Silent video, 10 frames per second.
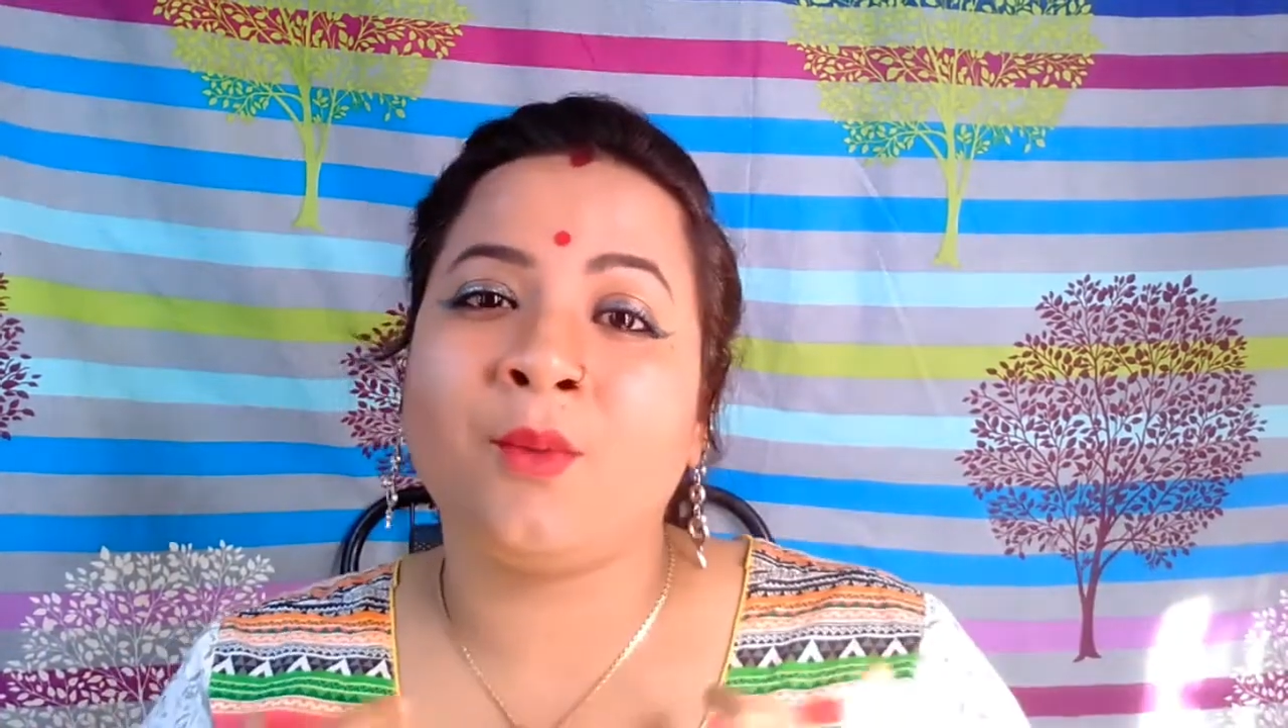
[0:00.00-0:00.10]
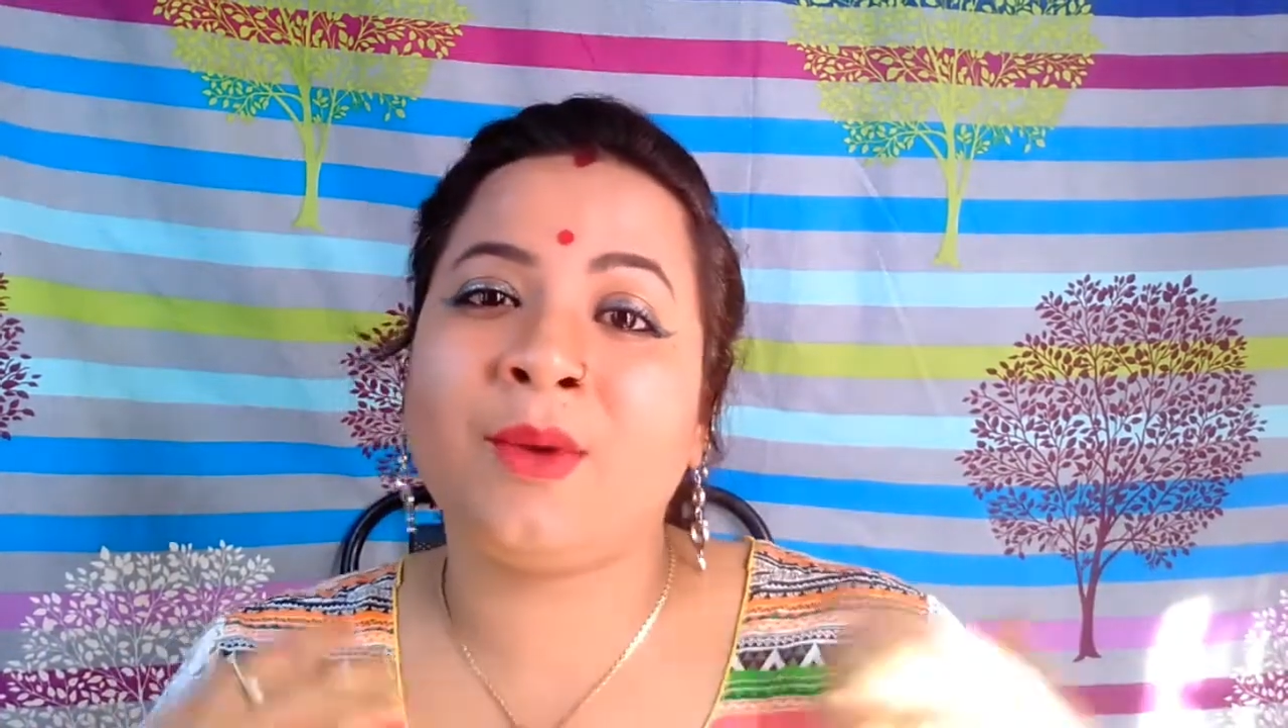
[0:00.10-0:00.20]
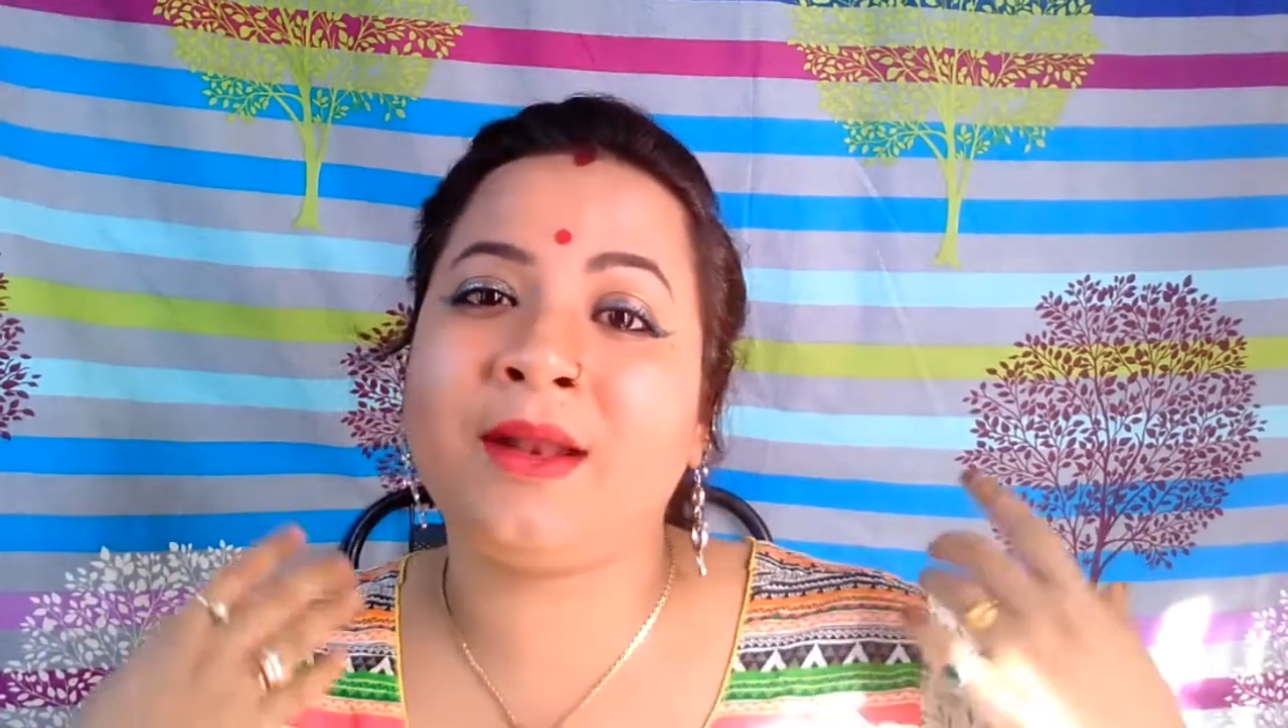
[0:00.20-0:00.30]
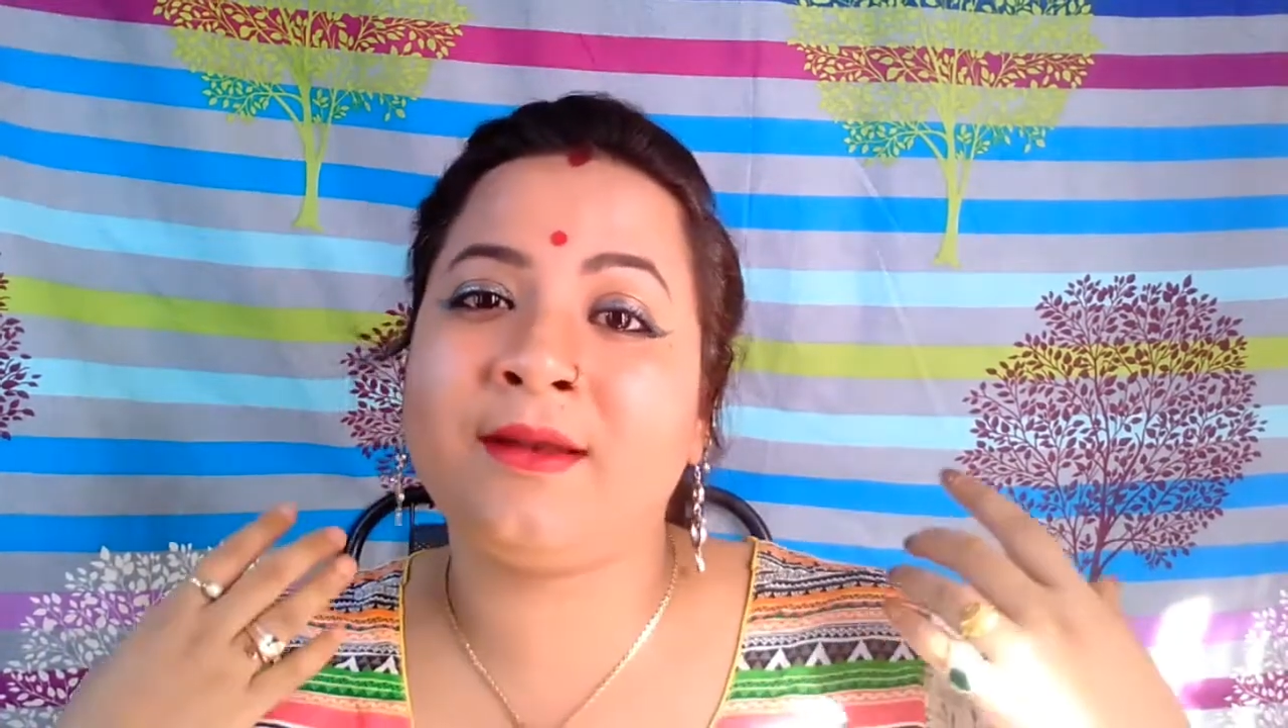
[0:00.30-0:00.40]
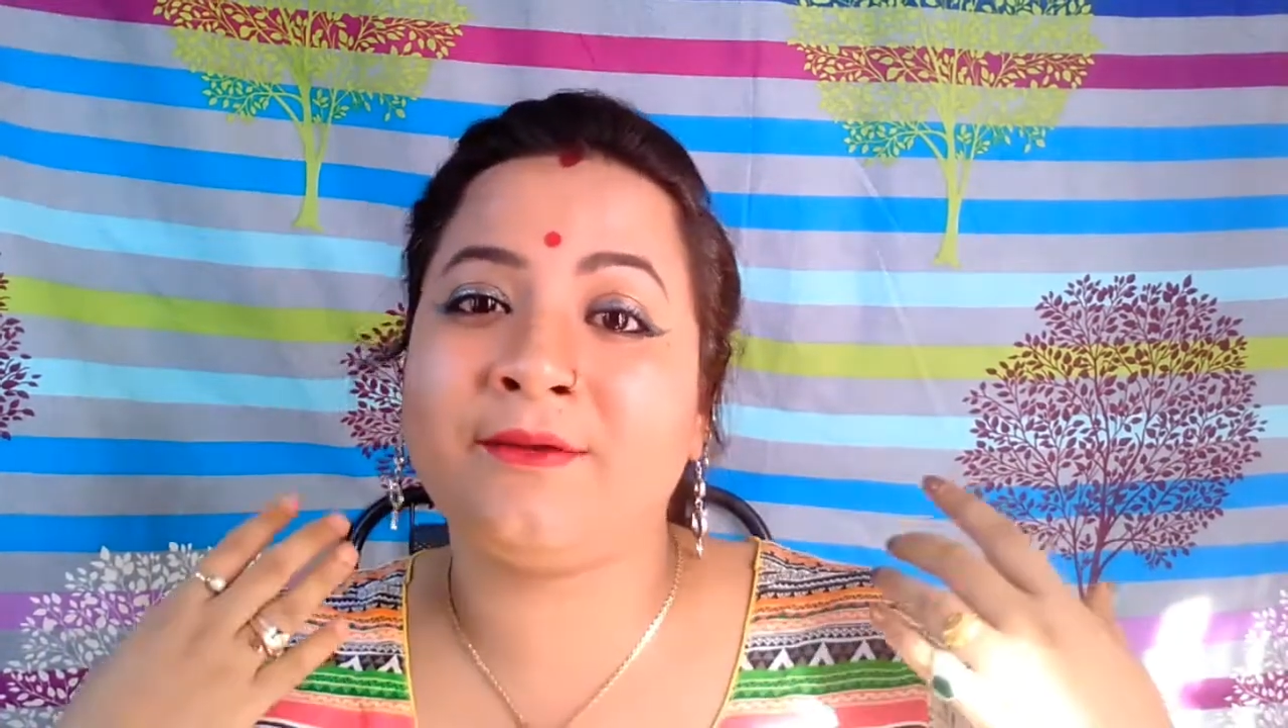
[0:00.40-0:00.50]

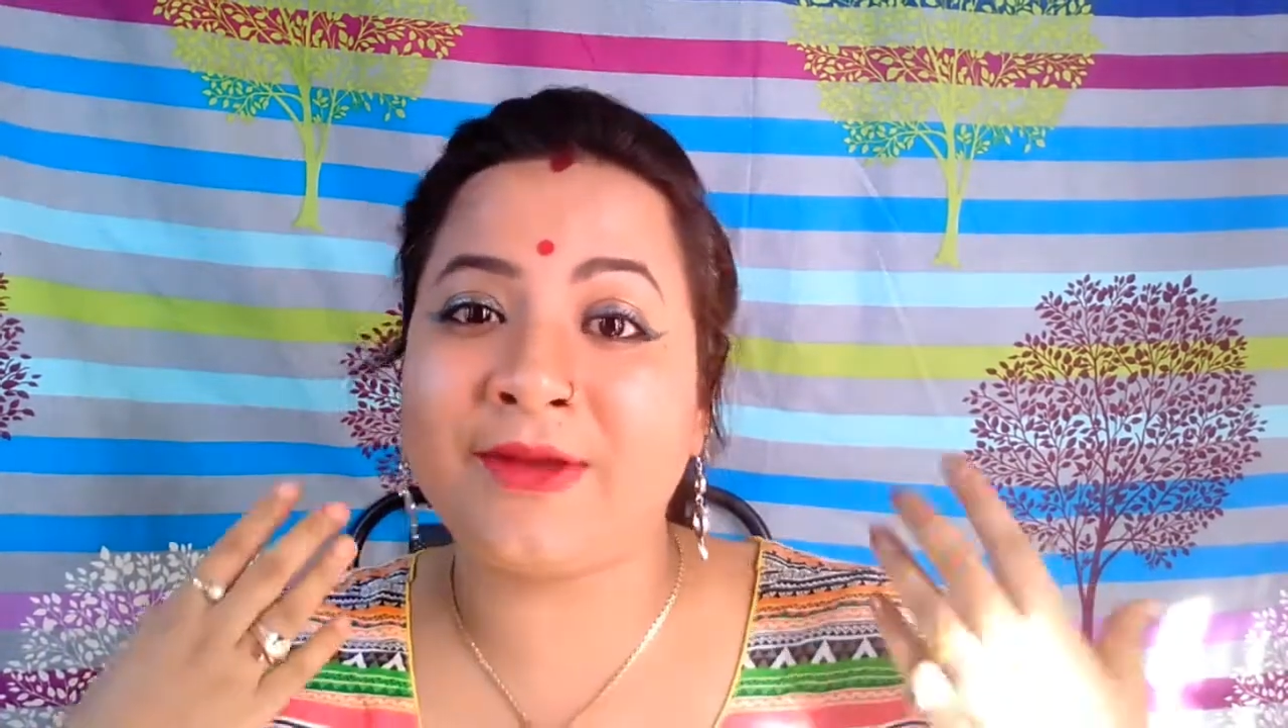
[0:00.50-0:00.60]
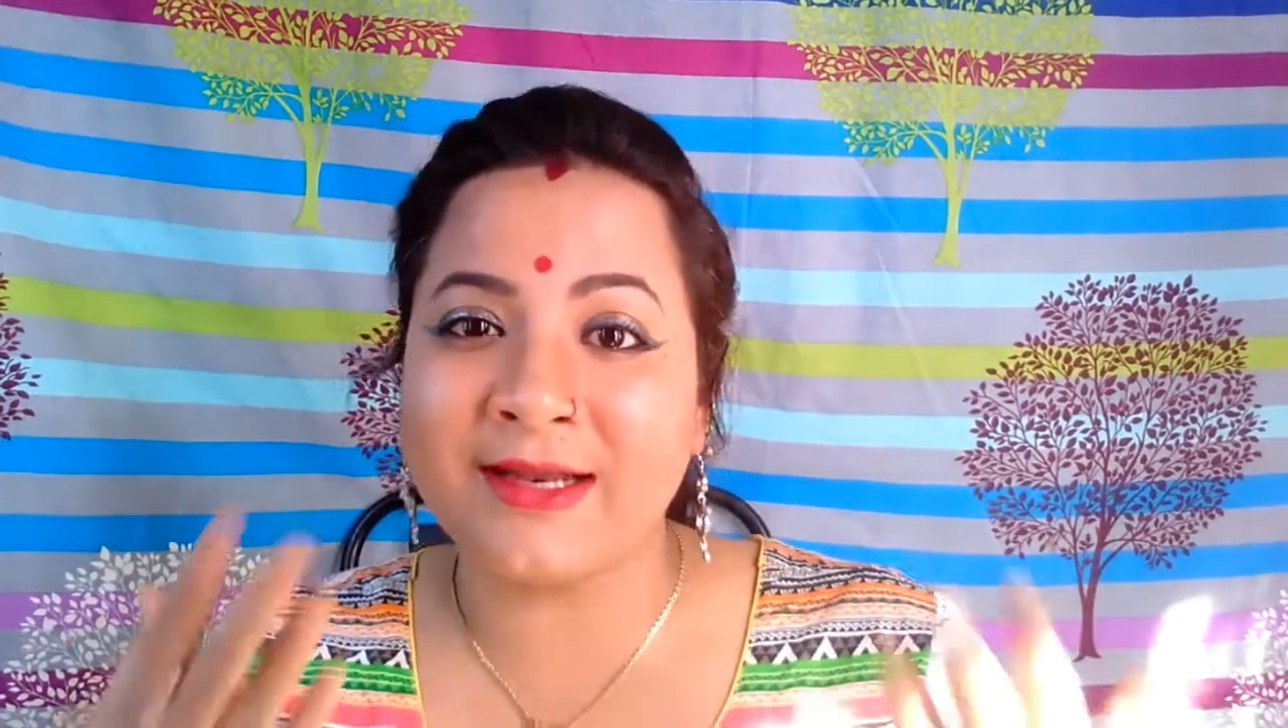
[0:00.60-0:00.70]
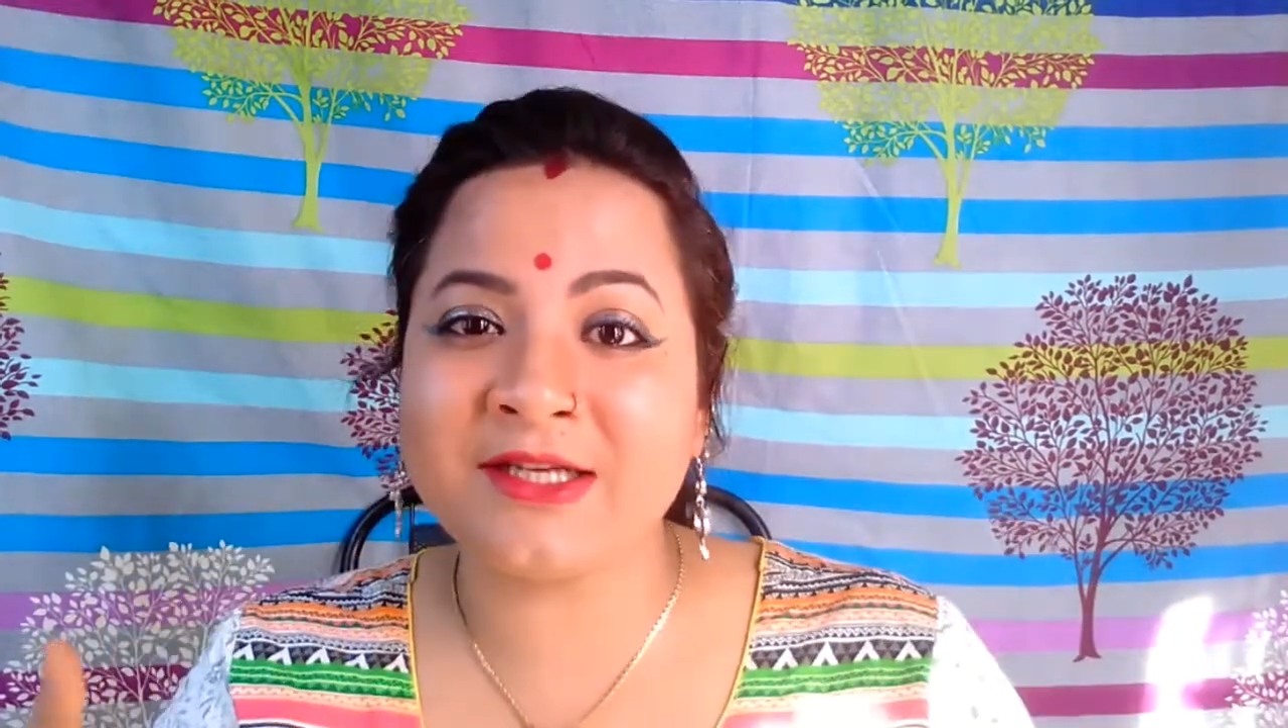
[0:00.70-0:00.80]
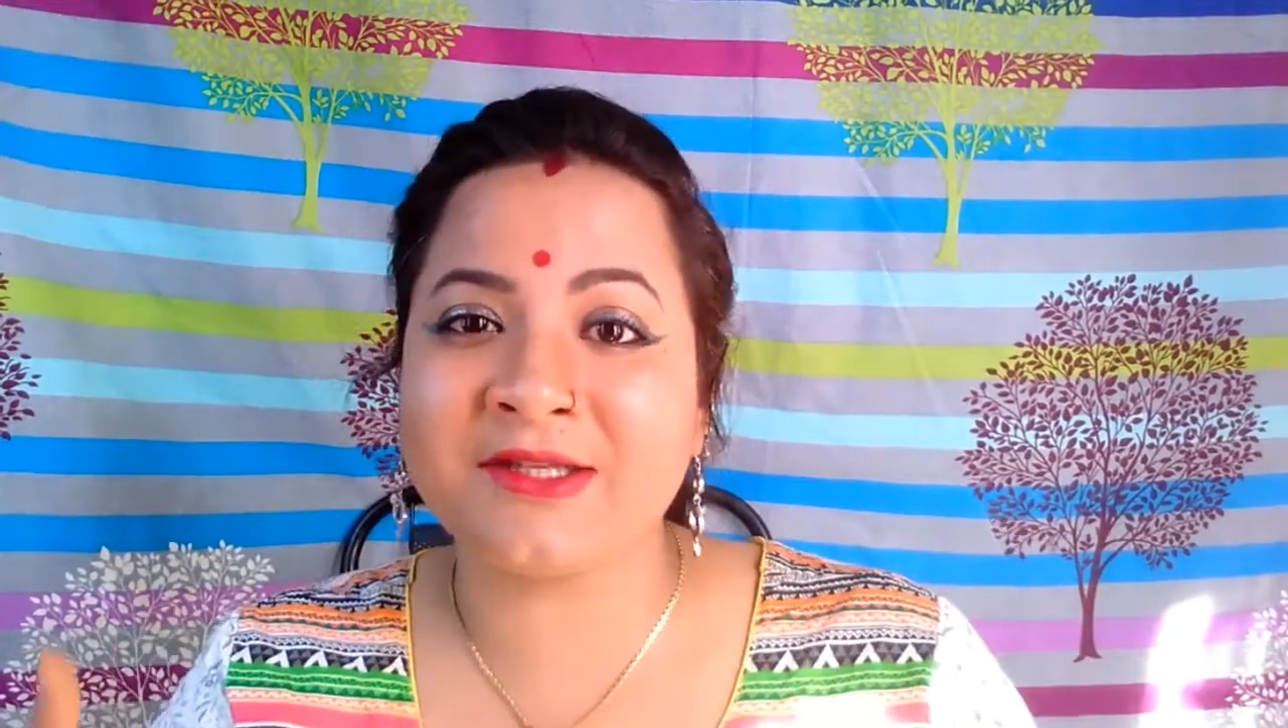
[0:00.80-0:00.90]
will really